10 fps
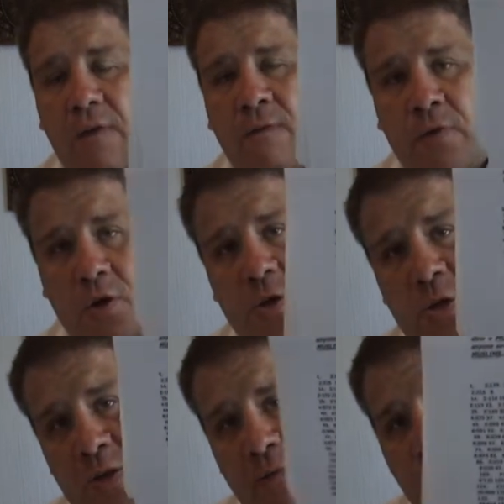
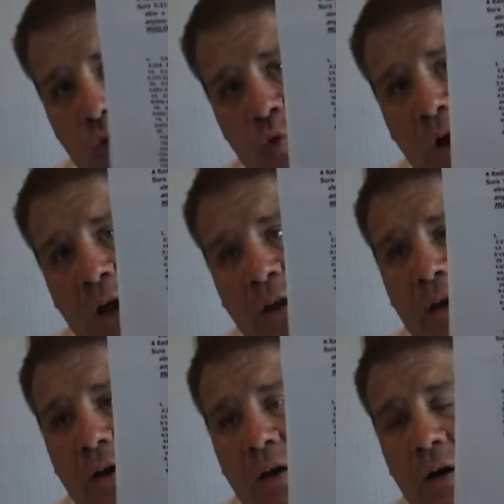verses of the Quran
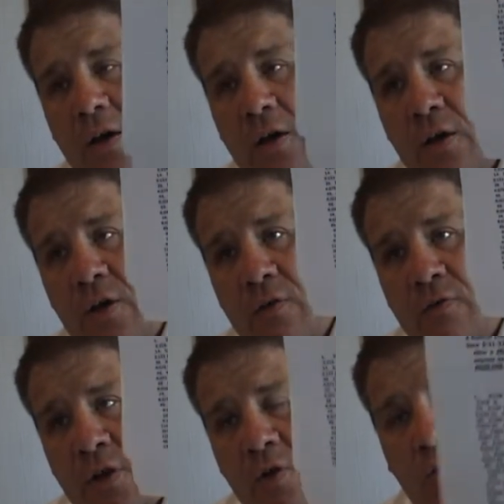
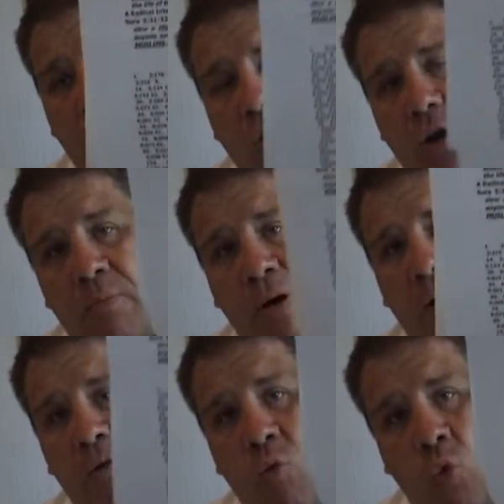that are all
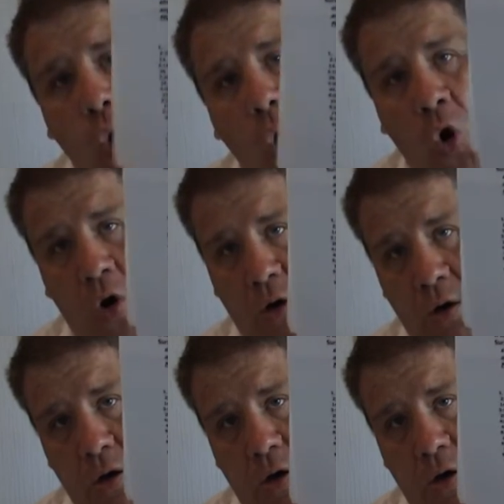about war.